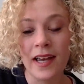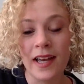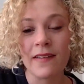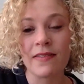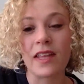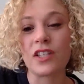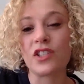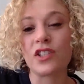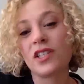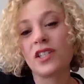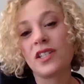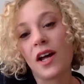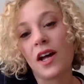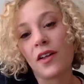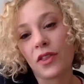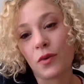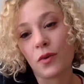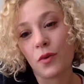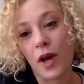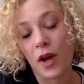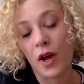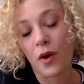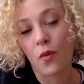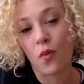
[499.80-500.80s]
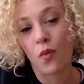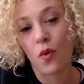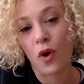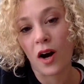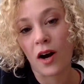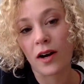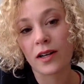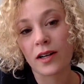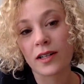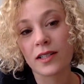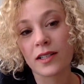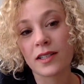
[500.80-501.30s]
That's just not the way it
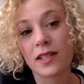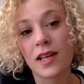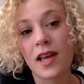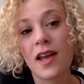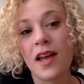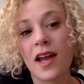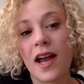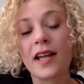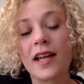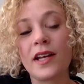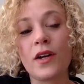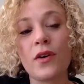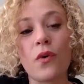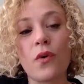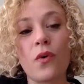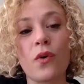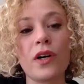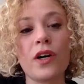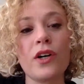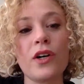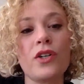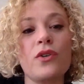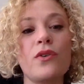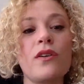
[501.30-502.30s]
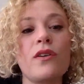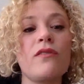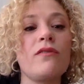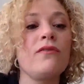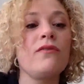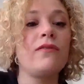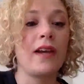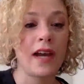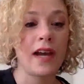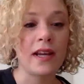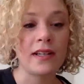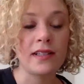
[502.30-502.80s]
works. And in order to
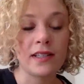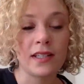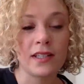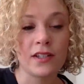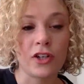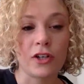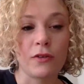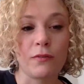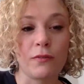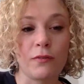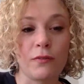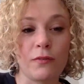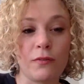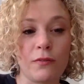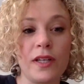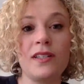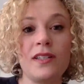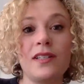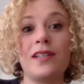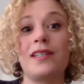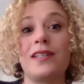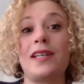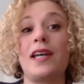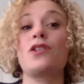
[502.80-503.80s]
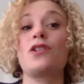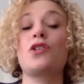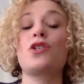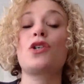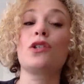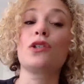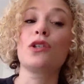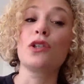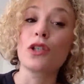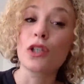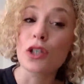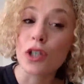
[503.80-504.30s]
advance in your business and to
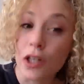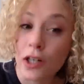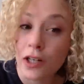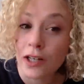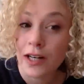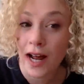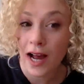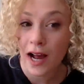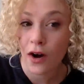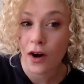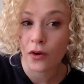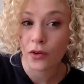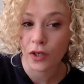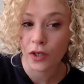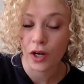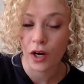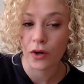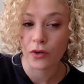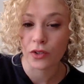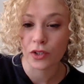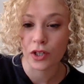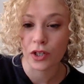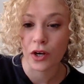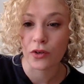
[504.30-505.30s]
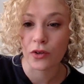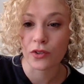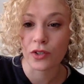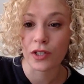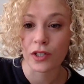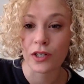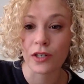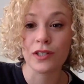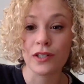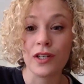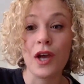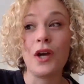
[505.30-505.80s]
learn how to coach
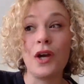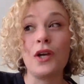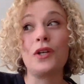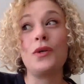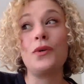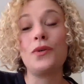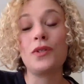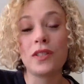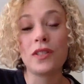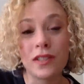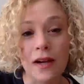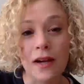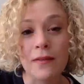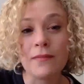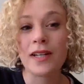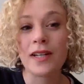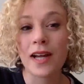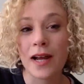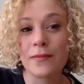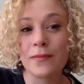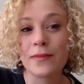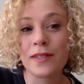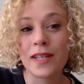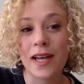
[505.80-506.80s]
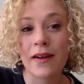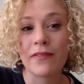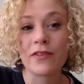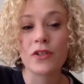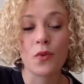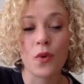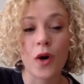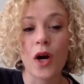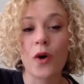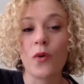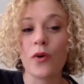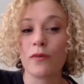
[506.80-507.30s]
coaches, you sometimes have to
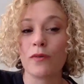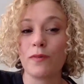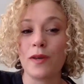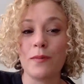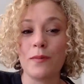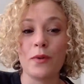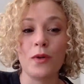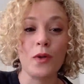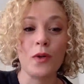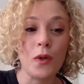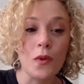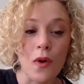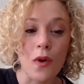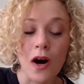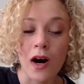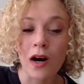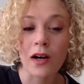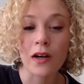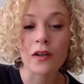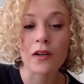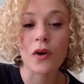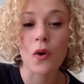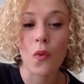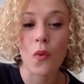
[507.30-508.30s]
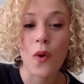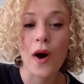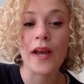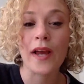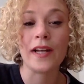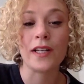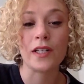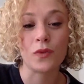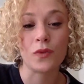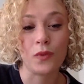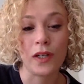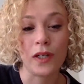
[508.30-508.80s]
work with people who aren't quite
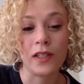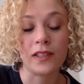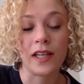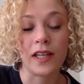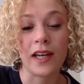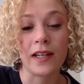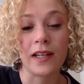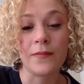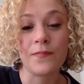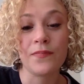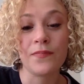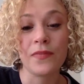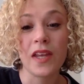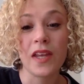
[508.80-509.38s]
as willing.